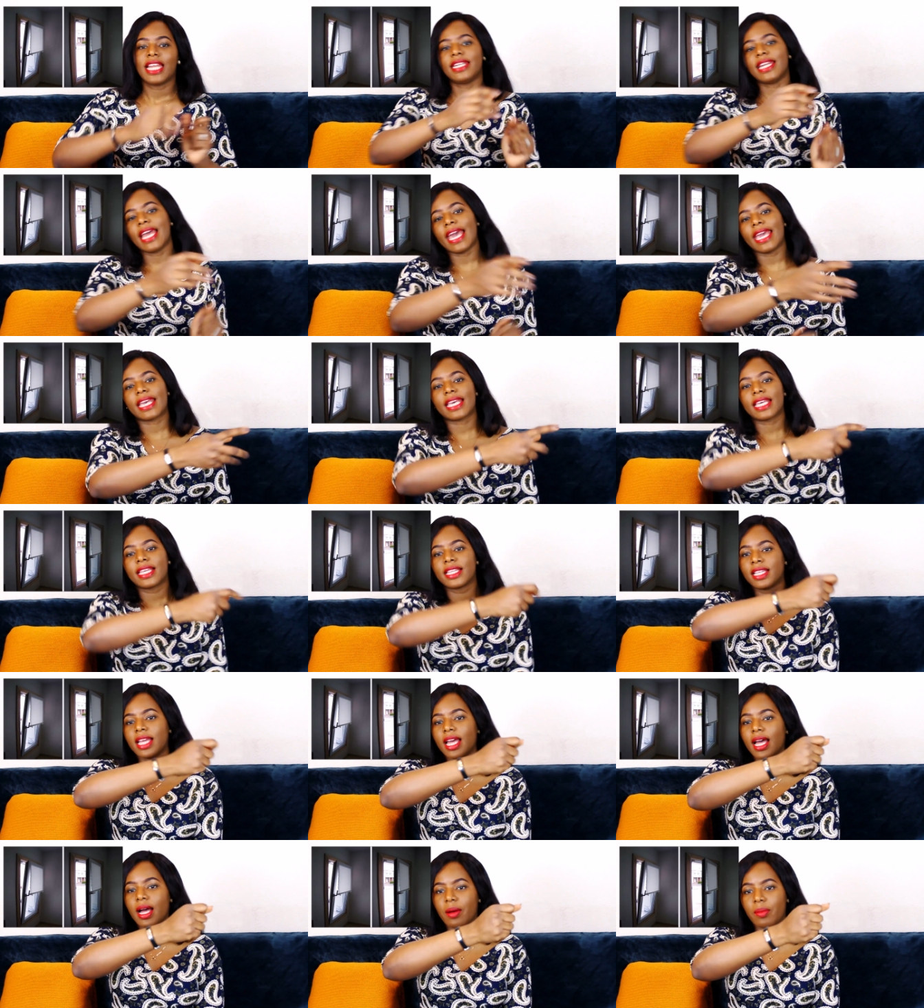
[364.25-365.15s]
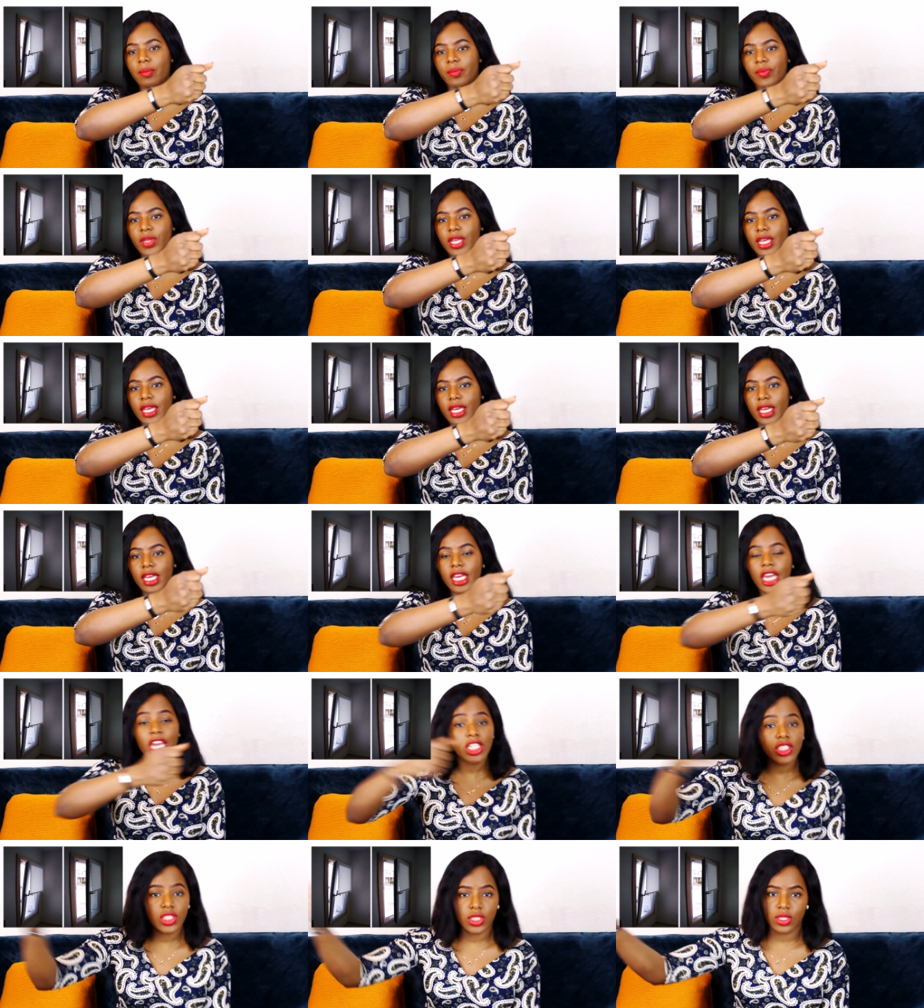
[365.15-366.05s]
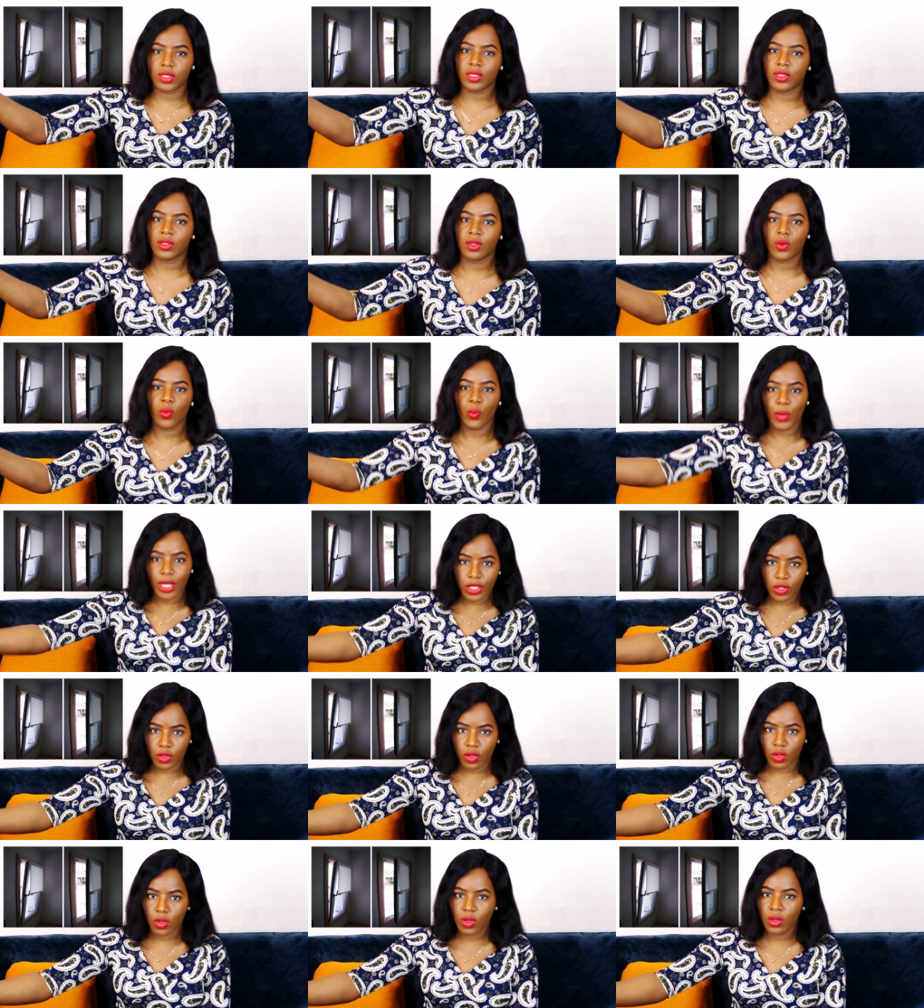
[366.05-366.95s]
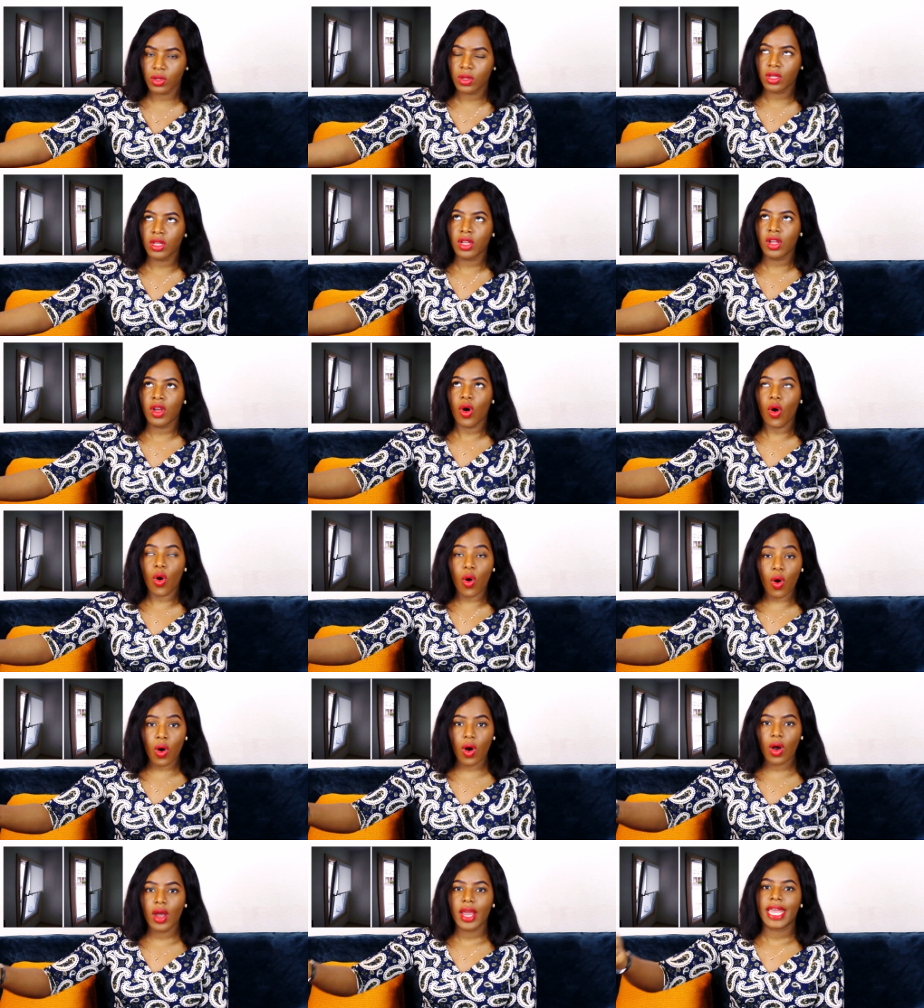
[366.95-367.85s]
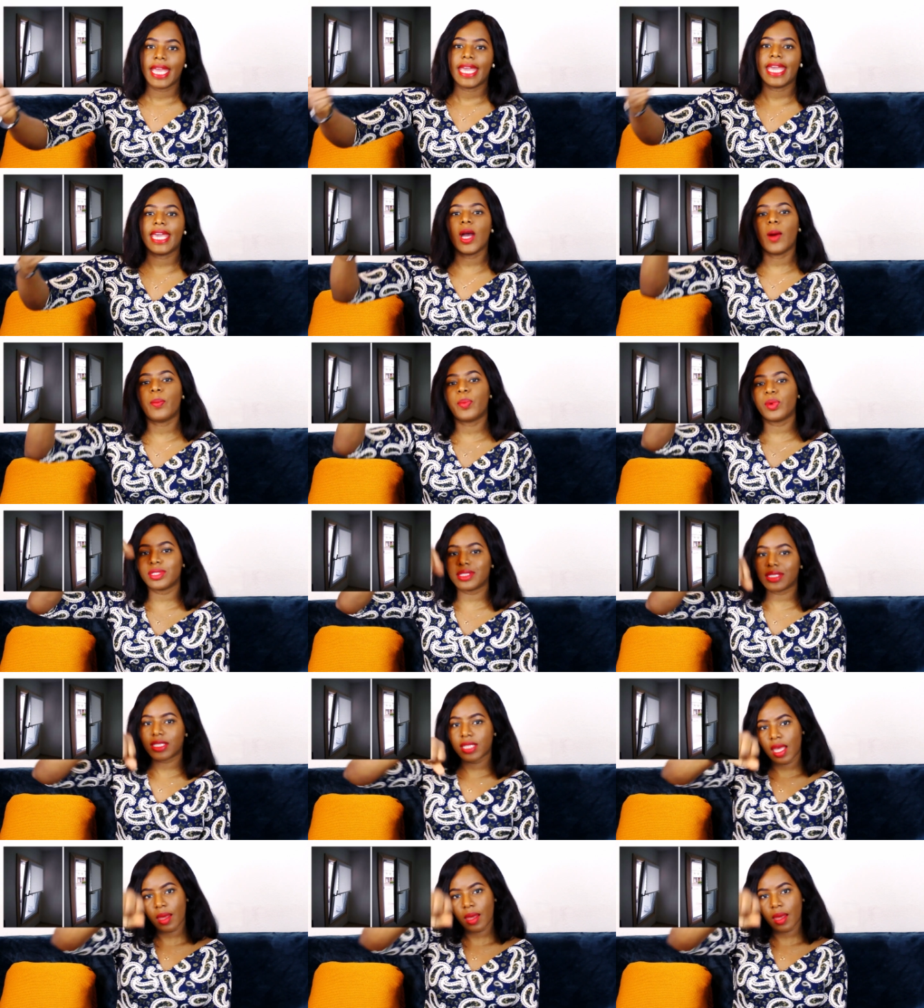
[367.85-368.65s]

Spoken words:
like a hinged window, or it opens